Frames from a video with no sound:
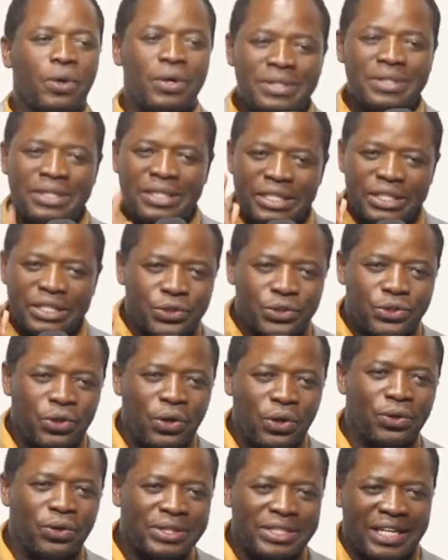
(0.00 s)
Don't
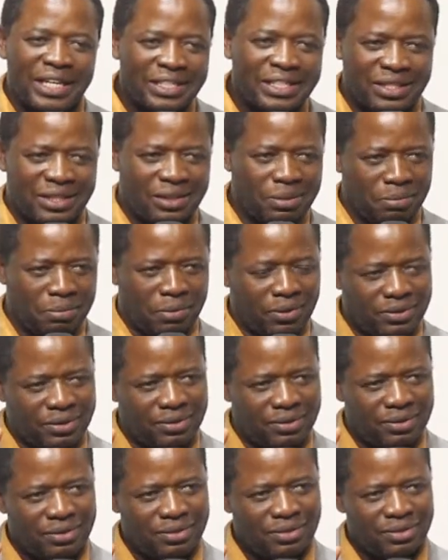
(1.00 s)
destroy your testimony
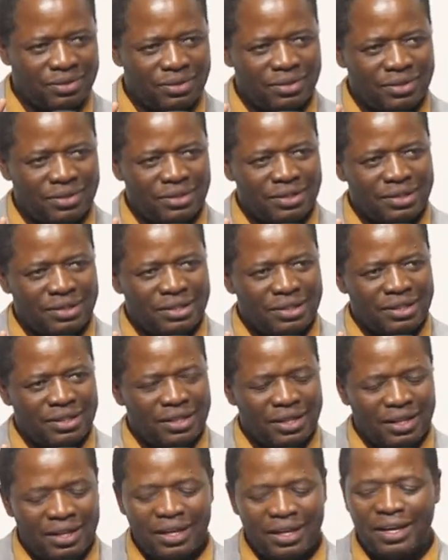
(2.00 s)

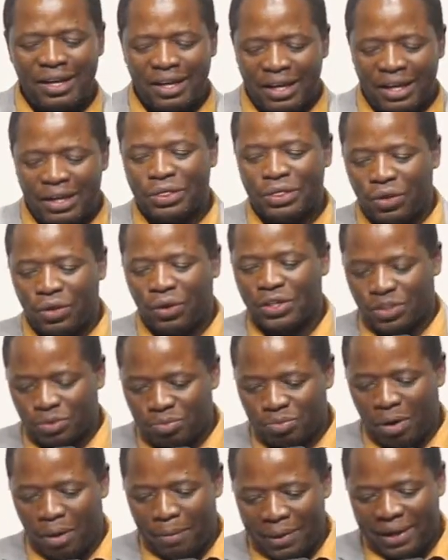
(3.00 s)
in those
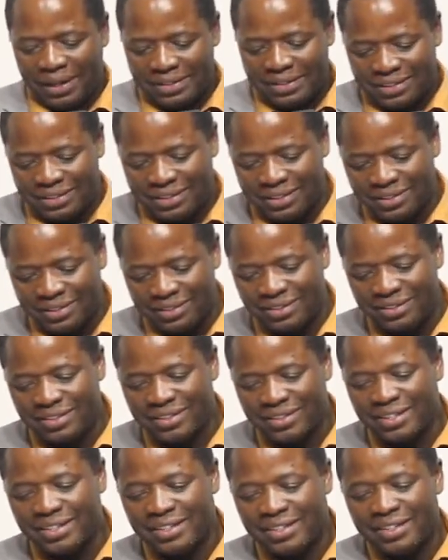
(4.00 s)
moments.
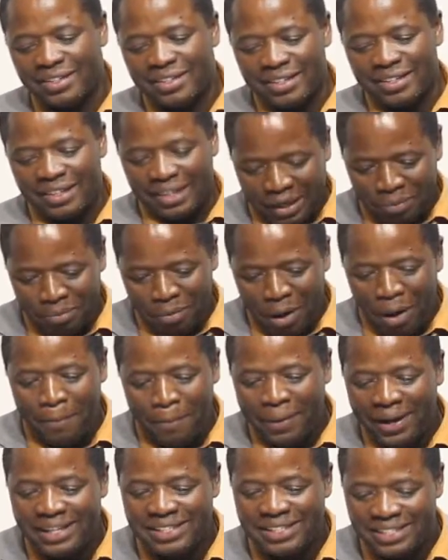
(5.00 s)
In
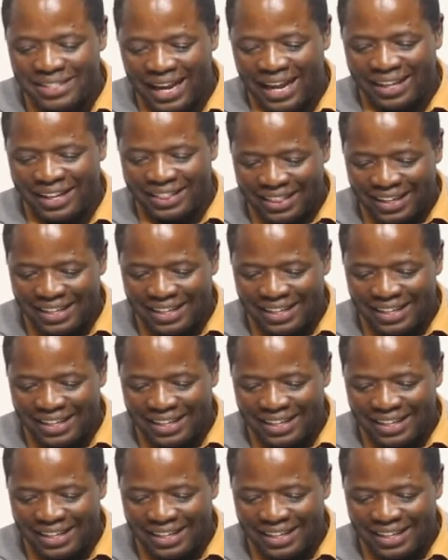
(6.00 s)
moments like